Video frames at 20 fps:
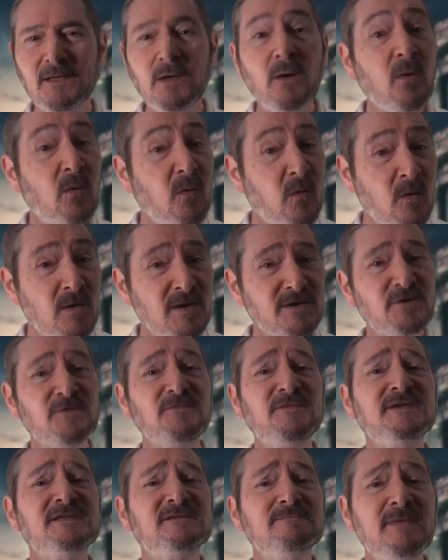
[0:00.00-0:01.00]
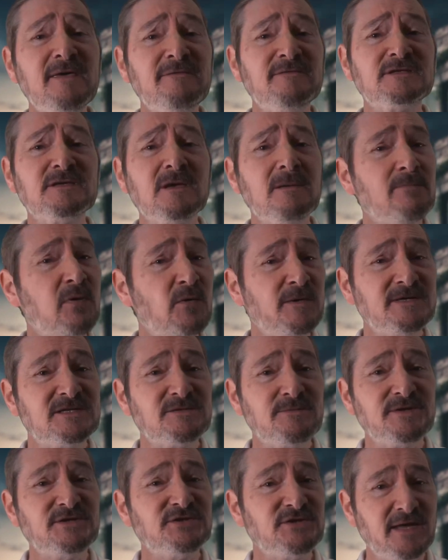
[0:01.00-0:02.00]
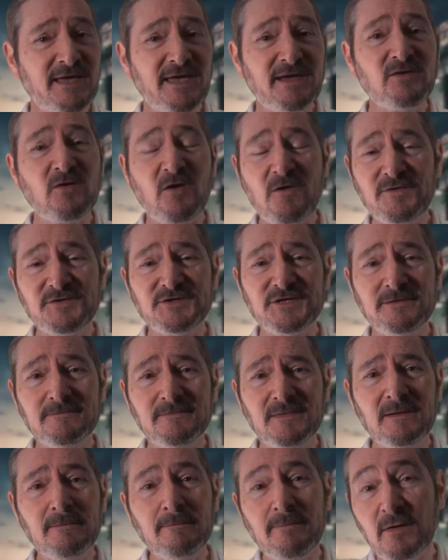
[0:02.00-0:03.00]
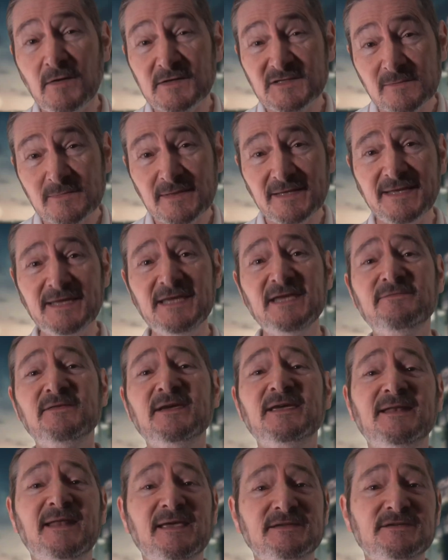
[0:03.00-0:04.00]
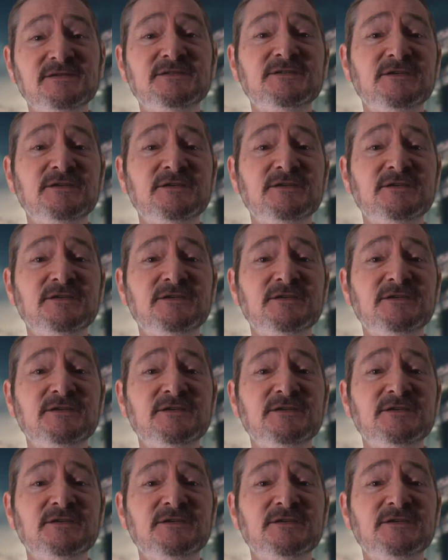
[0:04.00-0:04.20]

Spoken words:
Or could these myths point to a shared origin, possibly even connected